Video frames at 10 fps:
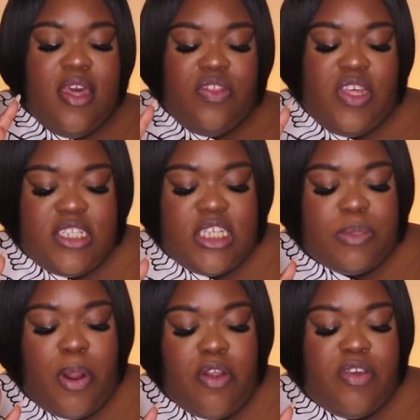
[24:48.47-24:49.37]
This is
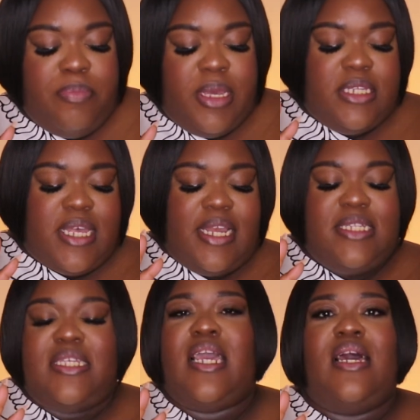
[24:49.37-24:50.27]
perfect because I can
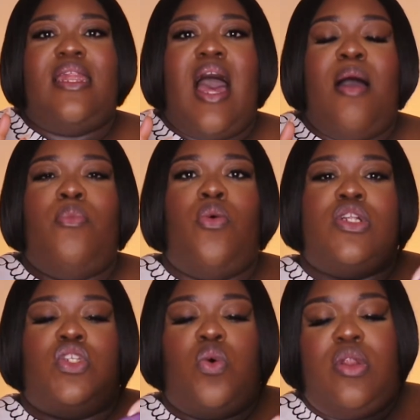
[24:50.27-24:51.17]
take a lot
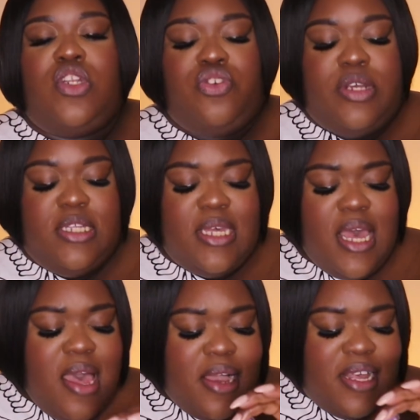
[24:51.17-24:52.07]
more toiletries.
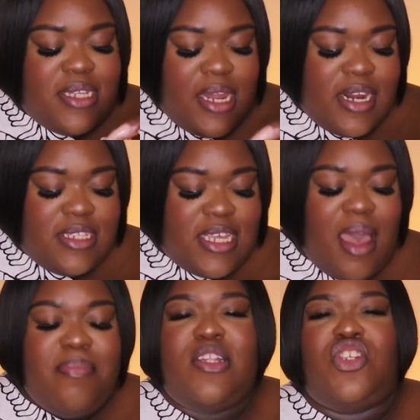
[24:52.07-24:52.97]
Because a lot of
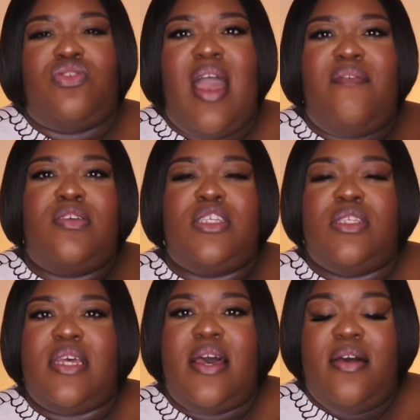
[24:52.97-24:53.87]
time the travel
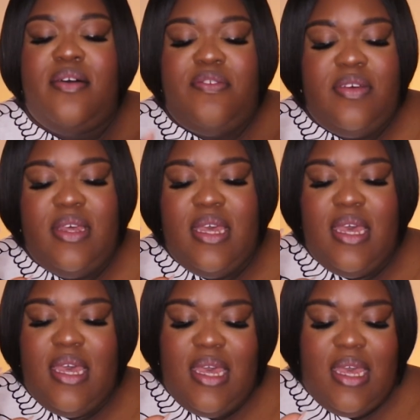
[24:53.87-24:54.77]
stuff,
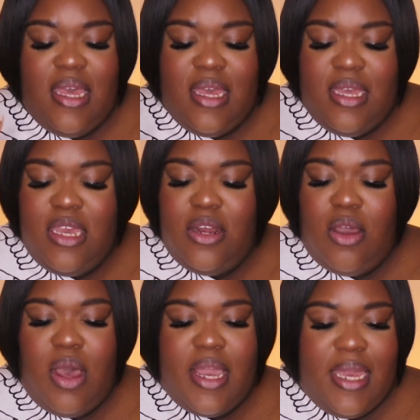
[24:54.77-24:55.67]
you
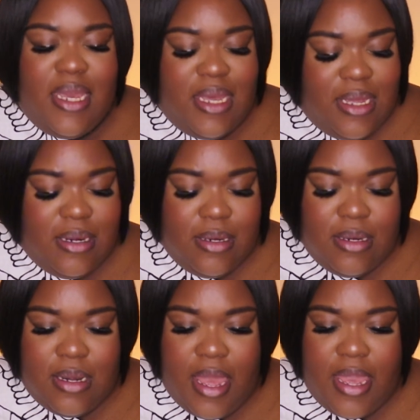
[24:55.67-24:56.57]
know, again,
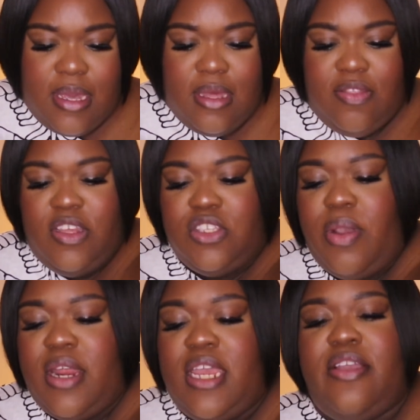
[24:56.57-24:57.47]
like this
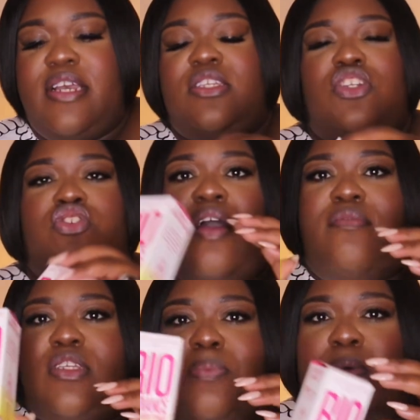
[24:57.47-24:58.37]
right here is the
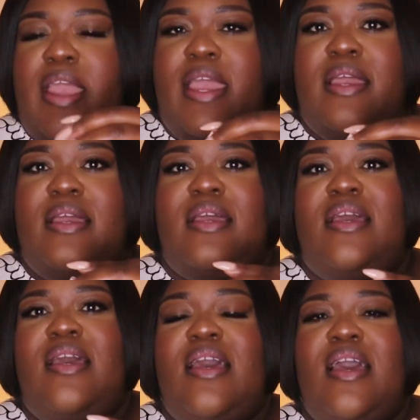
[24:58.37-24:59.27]
travel spray.
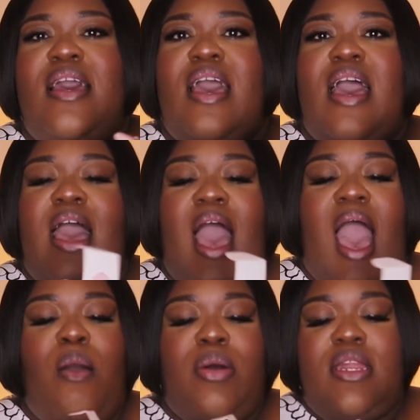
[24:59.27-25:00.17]

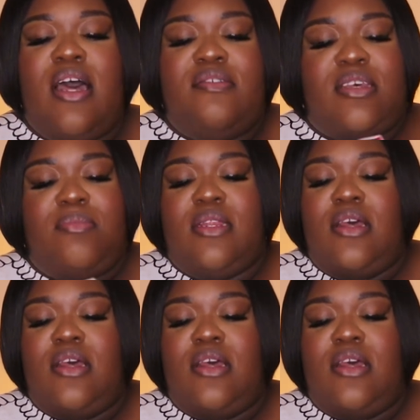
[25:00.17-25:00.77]
I would love something